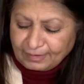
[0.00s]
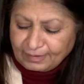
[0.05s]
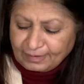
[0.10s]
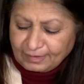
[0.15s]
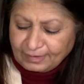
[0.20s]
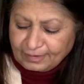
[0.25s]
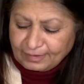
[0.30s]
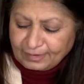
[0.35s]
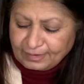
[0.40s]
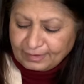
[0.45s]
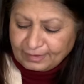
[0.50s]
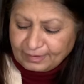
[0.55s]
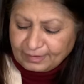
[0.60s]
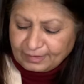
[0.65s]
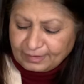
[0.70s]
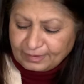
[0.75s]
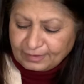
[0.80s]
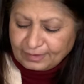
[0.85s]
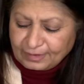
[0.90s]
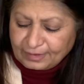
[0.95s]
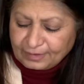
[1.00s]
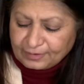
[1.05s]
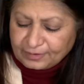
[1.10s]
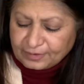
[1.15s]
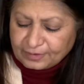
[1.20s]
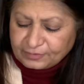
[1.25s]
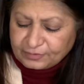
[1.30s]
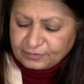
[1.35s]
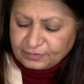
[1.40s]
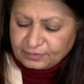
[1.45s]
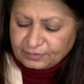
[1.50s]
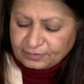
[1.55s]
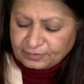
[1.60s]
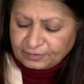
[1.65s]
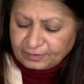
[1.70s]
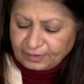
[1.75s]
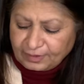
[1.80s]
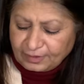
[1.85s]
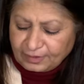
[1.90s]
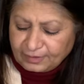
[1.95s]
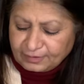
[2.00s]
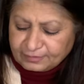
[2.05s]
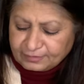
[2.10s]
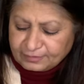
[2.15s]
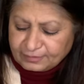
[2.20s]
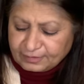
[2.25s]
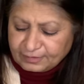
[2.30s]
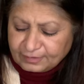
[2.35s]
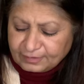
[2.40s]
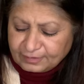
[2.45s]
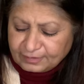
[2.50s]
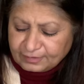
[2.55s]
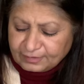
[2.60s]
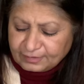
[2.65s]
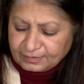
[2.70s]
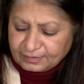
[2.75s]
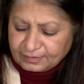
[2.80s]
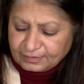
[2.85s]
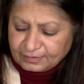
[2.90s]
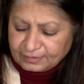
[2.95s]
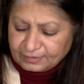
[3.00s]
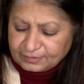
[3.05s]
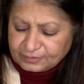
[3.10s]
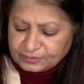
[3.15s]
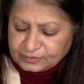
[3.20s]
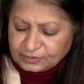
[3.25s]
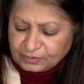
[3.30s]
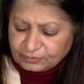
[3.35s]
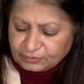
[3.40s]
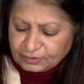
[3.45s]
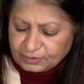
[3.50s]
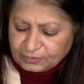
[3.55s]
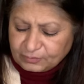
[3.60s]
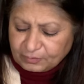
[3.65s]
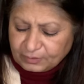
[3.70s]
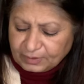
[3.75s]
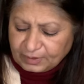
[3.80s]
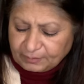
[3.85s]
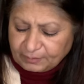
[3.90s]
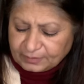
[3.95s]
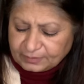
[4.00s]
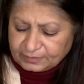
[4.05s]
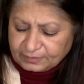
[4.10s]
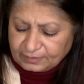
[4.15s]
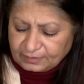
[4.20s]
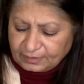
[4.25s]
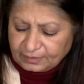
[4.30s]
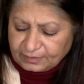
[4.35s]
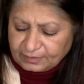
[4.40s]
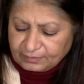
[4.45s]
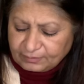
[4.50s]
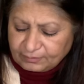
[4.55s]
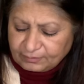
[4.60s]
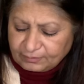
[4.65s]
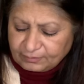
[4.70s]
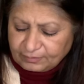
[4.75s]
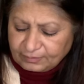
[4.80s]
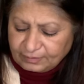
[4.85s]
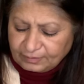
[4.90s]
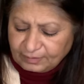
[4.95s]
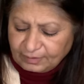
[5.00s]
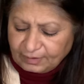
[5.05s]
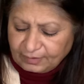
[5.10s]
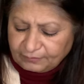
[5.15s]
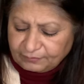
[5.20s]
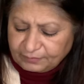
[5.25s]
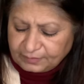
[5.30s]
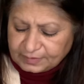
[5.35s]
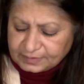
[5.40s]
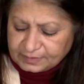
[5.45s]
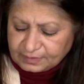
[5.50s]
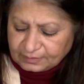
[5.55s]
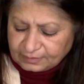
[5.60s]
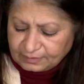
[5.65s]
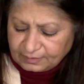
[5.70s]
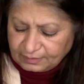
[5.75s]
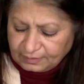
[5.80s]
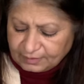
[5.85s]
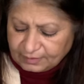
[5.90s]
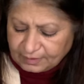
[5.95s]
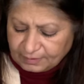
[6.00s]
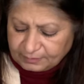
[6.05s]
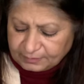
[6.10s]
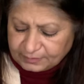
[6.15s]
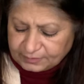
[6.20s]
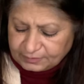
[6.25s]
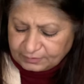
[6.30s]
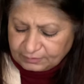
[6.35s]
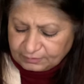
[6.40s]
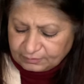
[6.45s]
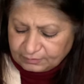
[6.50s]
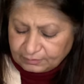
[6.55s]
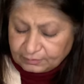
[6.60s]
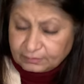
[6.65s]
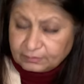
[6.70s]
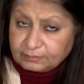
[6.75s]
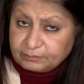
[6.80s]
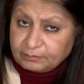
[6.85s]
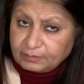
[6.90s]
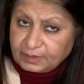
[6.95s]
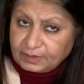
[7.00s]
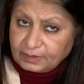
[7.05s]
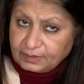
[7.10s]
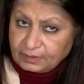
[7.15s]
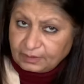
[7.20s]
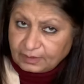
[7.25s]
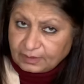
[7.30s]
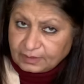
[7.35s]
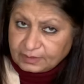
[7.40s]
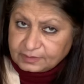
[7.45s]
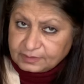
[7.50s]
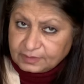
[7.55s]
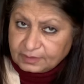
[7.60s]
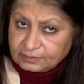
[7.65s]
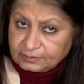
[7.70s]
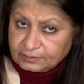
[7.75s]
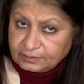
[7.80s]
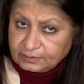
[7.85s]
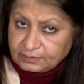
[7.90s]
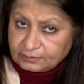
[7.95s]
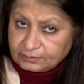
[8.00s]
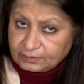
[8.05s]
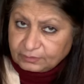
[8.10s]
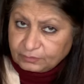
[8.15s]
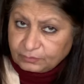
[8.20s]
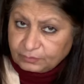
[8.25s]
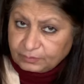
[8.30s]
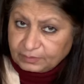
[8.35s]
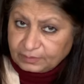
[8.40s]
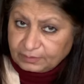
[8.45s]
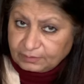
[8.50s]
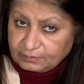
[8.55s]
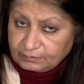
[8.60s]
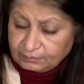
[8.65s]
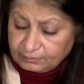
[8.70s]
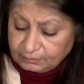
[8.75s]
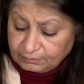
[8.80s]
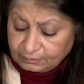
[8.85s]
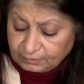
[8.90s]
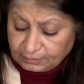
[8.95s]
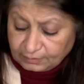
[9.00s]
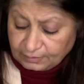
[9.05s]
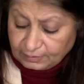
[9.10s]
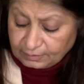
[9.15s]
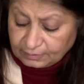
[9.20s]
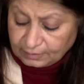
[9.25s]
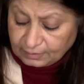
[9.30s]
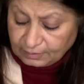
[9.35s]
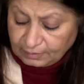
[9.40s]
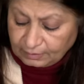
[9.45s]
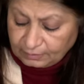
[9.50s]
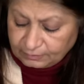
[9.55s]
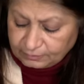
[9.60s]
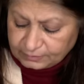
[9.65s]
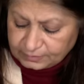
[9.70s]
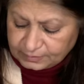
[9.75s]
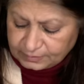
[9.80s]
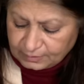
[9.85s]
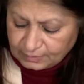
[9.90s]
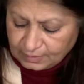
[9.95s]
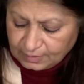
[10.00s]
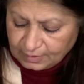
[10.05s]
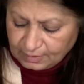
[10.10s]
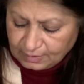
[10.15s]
And I get here that, so don't worry about it, like, you know, love is not really coming to you. Money, like I said here, don't worry, you're not going to lose.